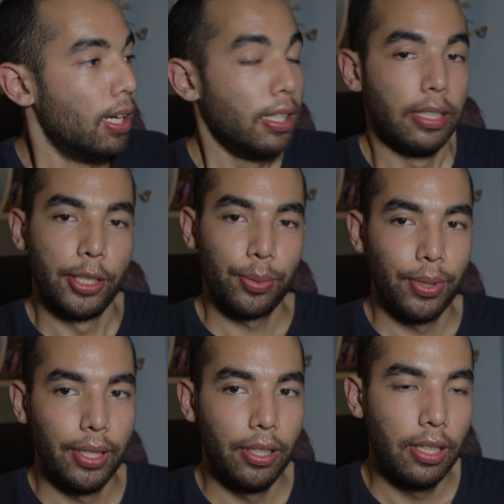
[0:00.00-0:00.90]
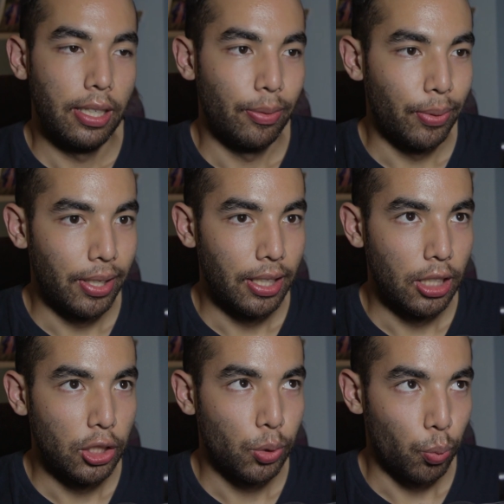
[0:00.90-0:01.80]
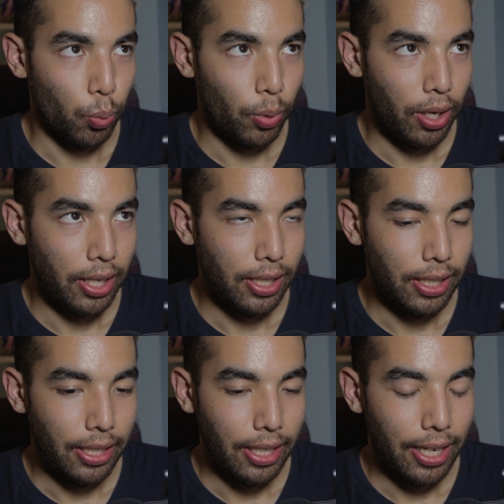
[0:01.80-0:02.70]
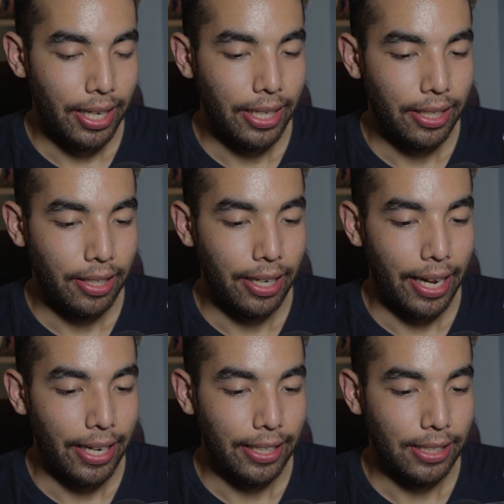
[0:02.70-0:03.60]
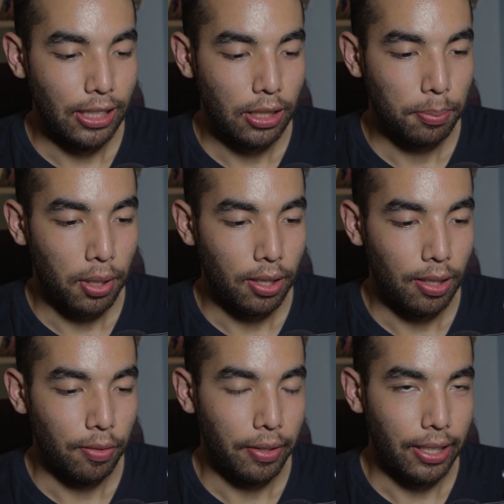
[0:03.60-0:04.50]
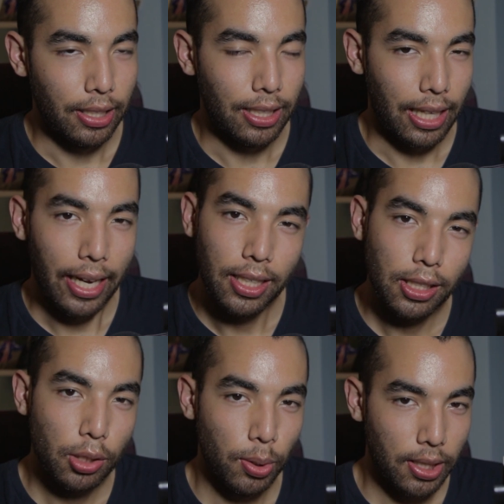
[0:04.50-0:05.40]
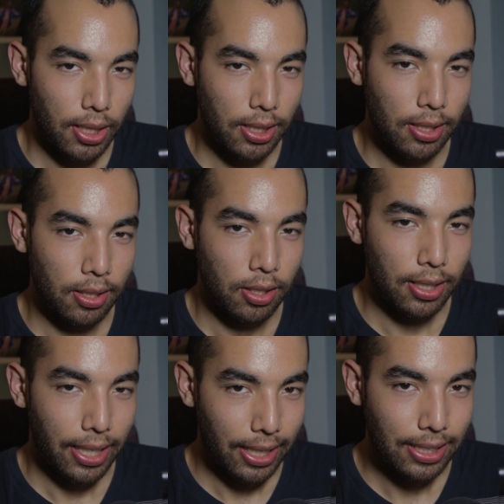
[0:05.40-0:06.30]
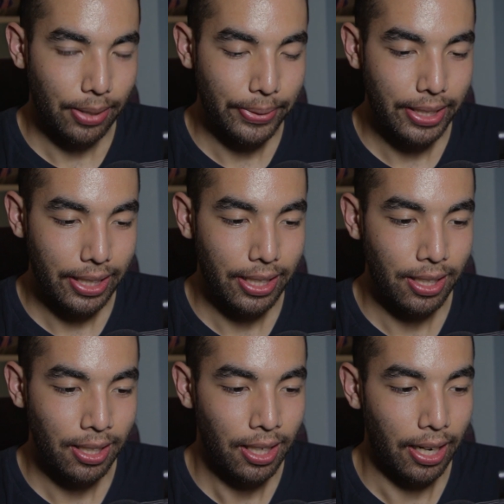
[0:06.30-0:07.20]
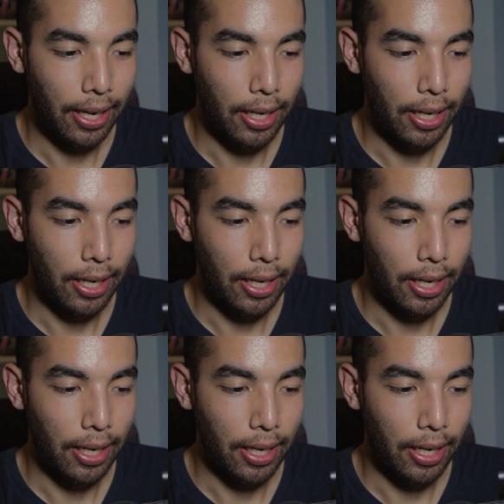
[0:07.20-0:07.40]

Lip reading: This one was one done as part of a glassworking class I was in.